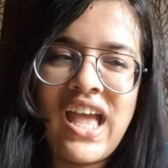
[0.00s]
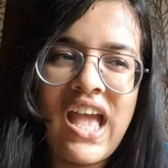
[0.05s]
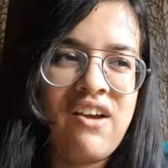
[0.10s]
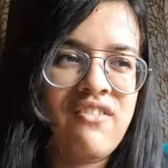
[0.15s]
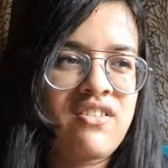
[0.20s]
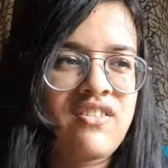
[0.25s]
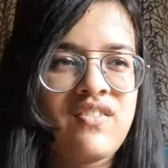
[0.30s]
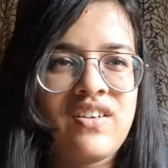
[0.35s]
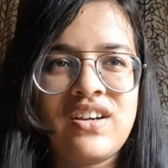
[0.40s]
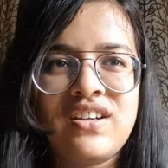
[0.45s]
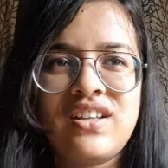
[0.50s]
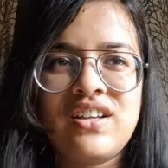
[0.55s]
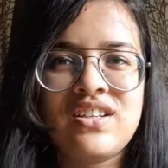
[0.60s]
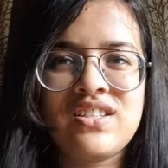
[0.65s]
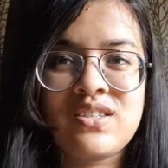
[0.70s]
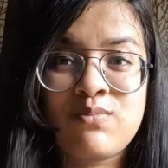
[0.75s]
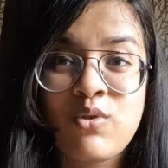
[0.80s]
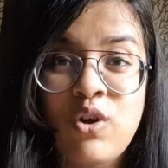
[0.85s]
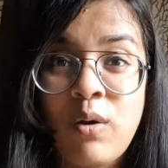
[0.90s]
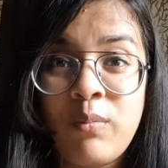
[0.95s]
everywhere there
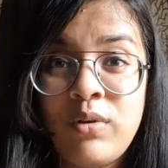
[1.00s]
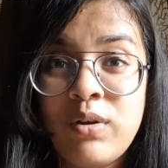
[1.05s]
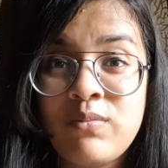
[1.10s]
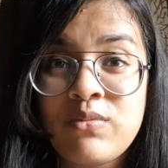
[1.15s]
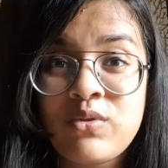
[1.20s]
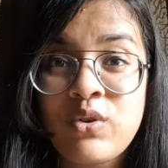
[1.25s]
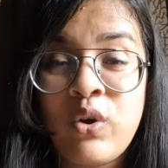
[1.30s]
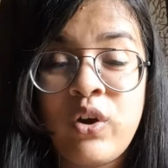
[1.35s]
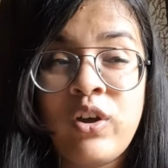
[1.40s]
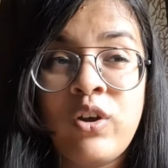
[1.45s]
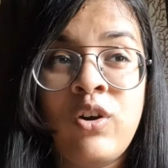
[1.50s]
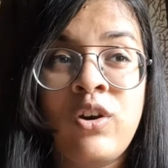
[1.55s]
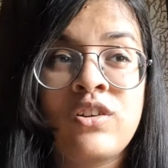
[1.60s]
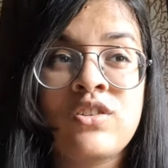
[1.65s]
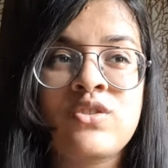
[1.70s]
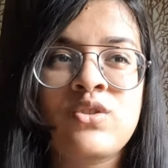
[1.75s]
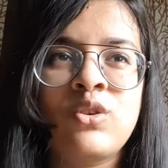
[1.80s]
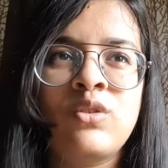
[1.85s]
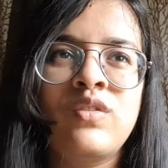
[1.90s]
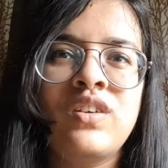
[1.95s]
is problem going
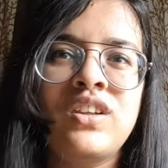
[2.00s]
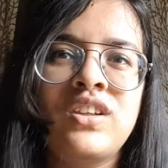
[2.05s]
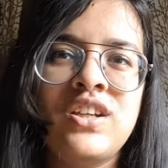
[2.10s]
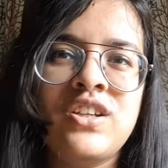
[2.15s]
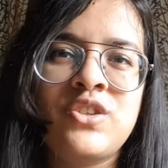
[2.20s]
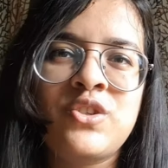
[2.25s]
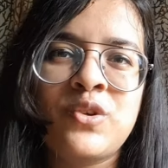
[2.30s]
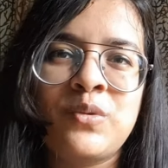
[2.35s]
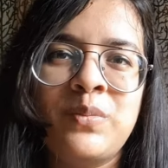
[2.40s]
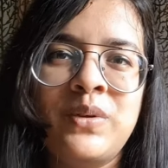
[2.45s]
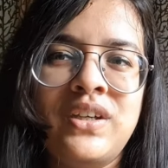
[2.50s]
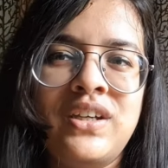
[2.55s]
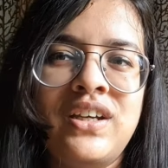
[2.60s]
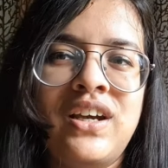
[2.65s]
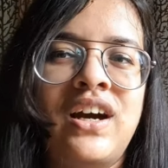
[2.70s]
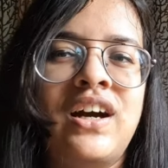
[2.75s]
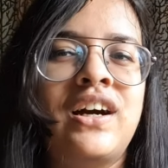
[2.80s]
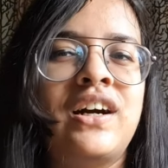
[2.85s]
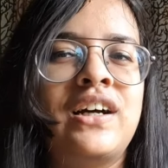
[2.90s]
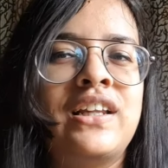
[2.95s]
on so we need to be
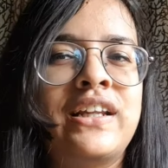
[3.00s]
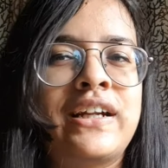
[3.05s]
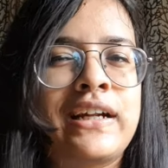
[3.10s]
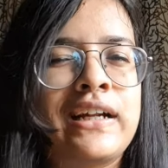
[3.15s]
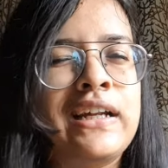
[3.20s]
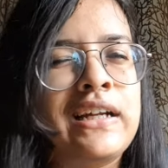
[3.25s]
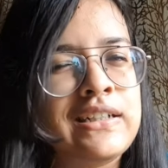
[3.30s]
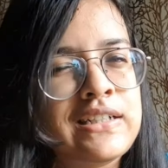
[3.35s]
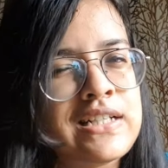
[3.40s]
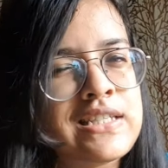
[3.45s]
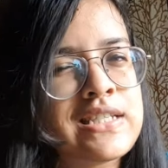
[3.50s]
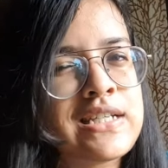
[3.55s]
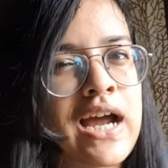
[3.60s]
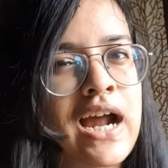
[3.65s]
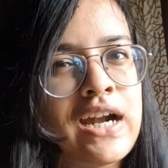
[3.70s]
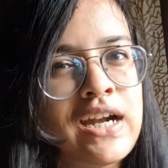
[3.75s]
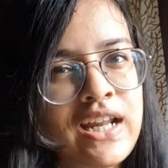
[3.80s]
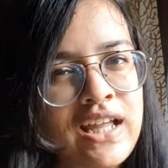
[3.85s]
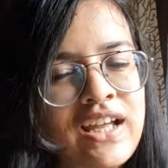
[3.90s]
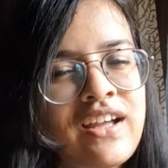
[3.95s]
a uh, little
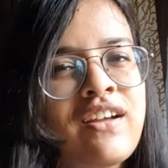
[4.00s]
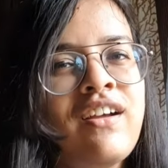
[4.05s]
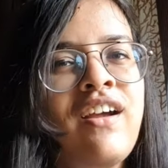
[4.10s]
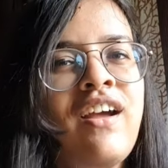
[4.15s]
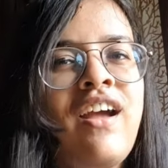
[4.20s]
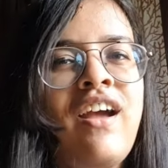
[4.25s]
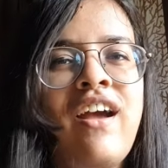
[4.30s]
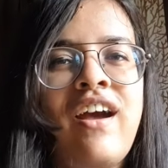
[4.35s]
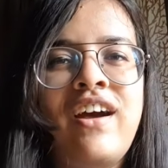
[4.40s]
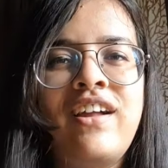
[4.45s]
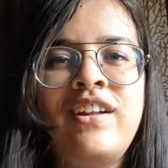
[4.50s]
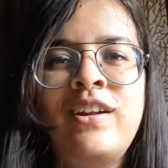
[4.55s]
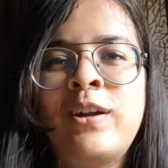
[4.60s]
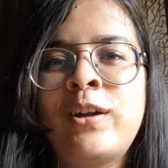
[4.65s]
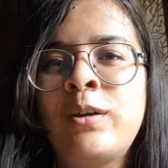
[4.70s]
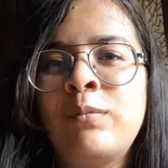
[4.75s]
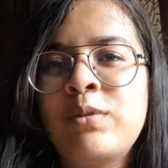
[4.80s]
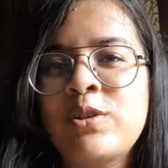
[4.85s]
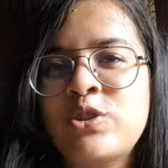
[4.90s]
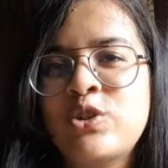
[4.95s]
understanding and
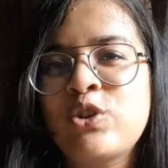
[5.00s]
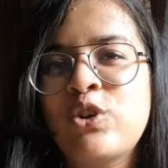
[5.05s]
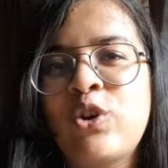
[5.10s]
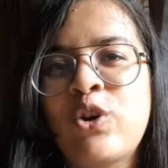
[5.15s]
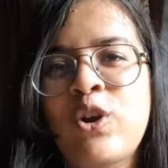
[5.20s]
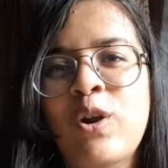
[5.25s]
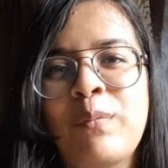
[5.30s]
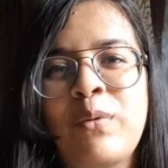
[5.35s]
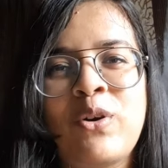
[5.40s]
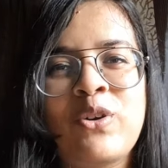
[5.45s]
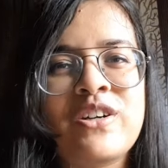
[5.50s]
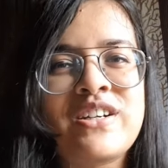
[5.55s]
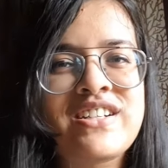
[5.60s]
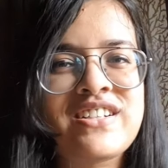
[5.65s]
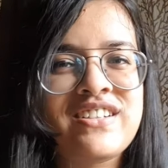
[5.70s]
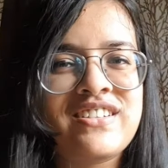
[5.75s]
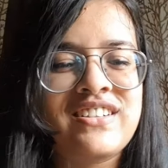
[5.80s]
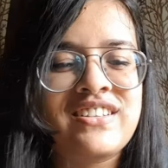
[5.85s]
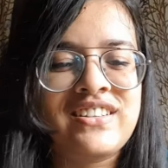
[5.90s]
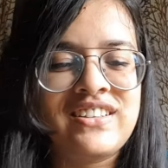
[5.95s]
little mature
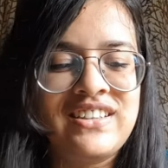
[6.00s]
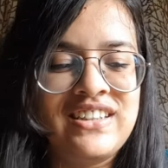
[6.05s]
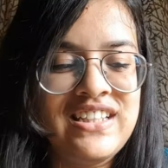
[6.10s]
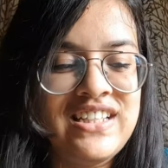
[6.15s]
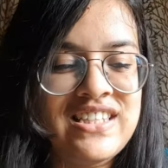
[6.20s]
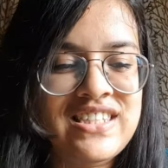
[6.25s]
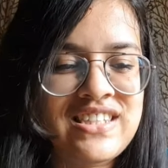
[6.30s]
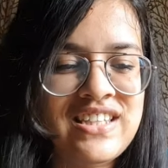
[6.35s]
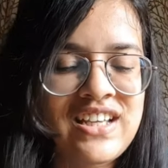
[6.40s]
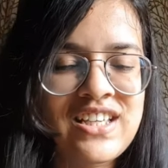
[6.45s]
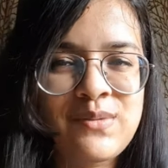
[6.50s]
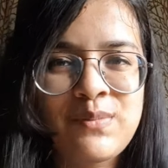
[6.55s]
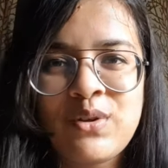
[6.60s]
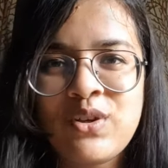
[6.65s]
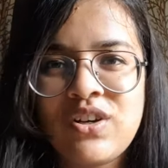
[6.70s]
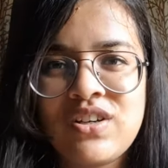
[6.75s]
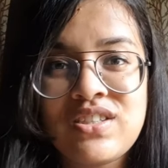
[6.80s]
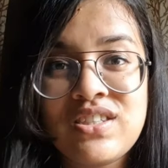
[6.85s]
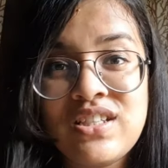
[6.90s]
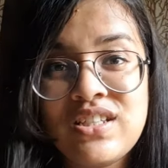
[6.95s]
about uh, these things
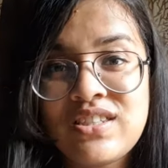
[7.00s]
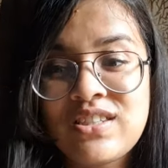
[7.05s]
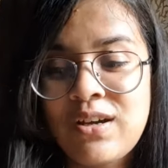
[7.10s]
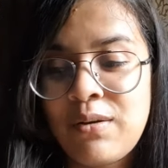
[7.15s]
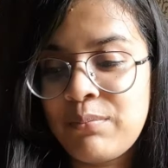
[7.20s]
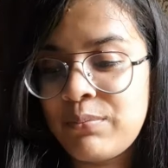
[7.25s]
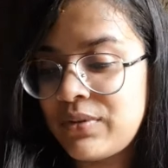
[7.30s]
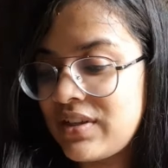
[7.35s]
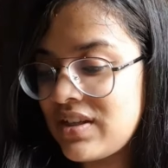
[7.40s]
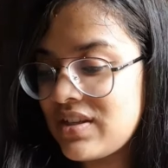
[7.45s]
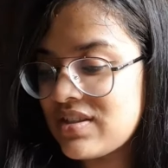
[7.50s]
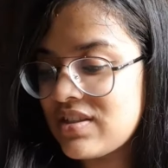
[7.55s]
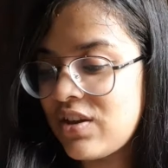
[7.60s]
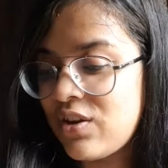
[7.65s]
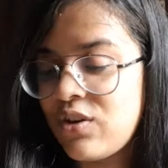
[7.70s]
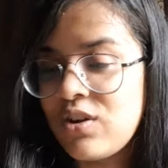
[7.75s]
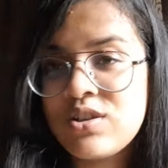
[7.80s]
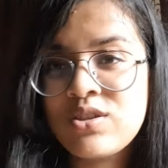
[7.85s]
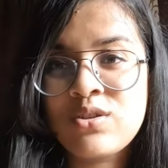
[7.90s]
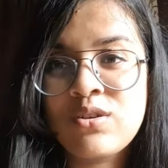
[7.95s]
because these companies
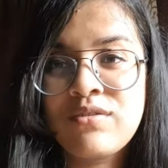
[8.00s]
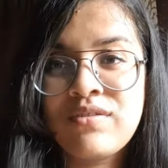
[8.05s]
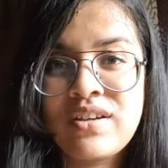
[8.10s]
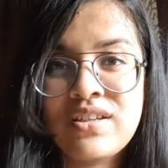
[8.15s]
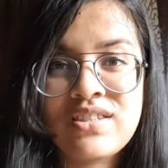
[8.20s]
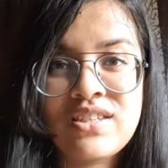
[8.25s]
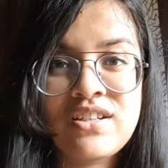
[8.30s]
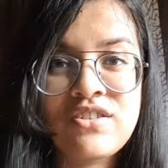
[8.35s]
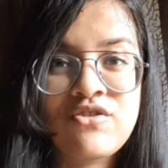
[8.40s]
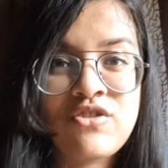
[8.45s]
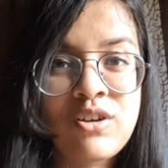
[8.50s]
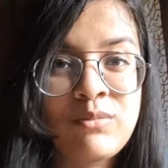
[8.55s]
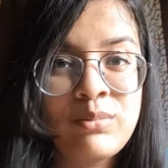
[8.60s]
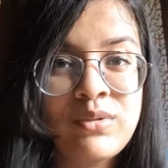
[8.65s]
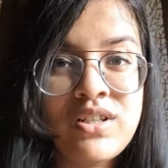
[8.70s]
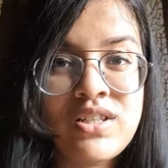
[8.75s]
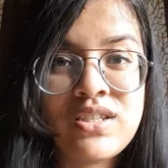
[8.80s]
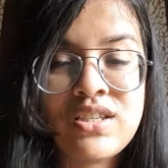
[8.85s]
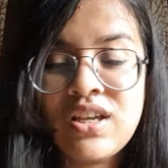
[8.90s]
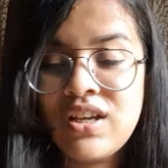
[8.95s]
are also facing
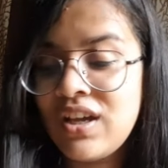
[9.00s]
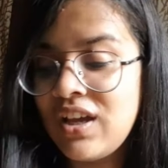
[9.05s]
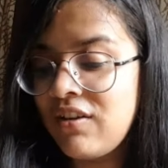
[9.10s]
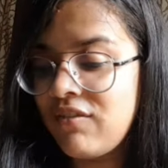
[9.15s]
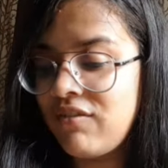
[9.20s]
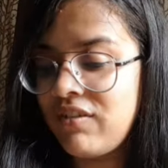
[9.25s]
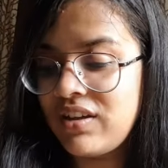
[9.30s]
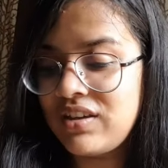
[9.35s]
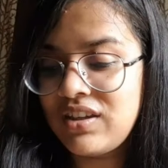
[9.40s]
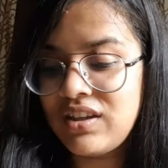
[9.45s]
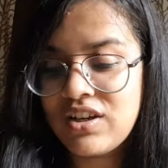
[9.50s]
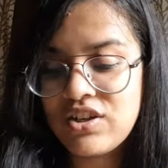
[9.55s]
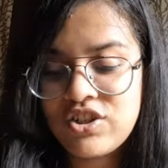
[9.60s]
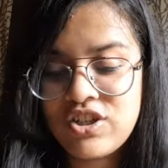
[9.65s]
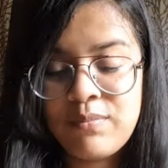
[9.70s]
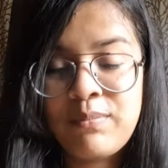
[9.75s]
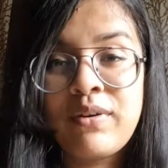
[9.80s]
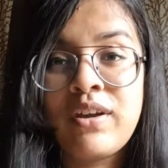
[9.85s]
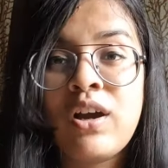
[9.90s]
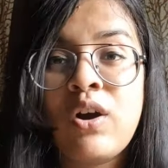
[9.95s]
troubles when they are
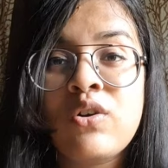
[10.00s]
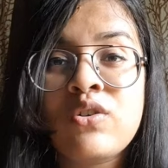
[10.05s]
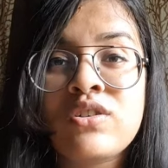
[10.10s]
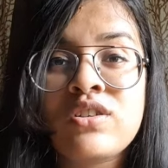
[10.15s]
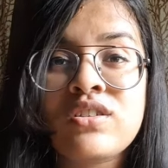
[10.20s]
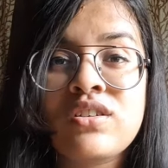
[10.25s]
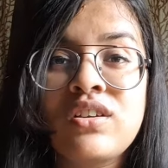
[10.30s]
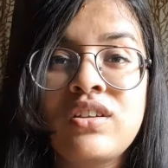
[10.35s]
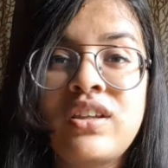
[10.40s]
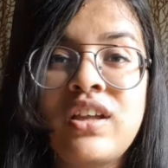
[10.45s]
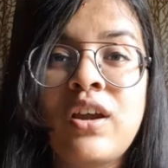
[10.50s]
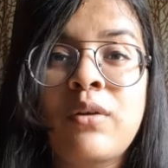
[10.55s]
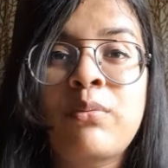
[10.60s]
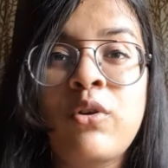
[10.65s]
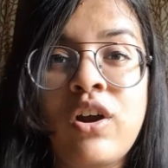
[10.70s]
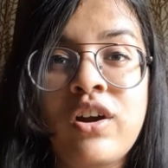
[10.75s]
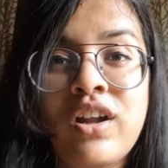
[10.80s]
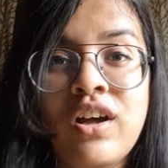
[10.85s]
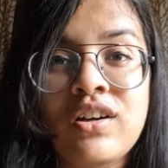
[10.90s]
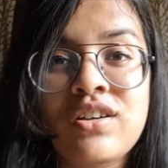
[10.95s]
shipping out their
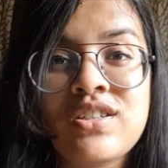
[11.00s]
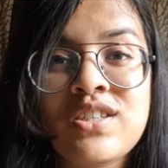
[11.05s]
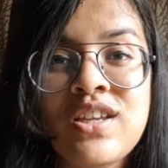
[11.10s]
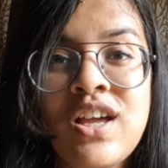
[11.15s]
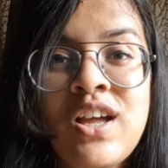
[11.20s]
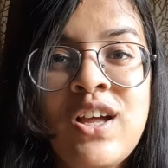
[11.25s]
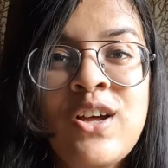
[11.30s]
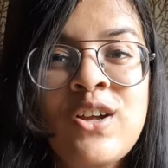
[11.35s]
products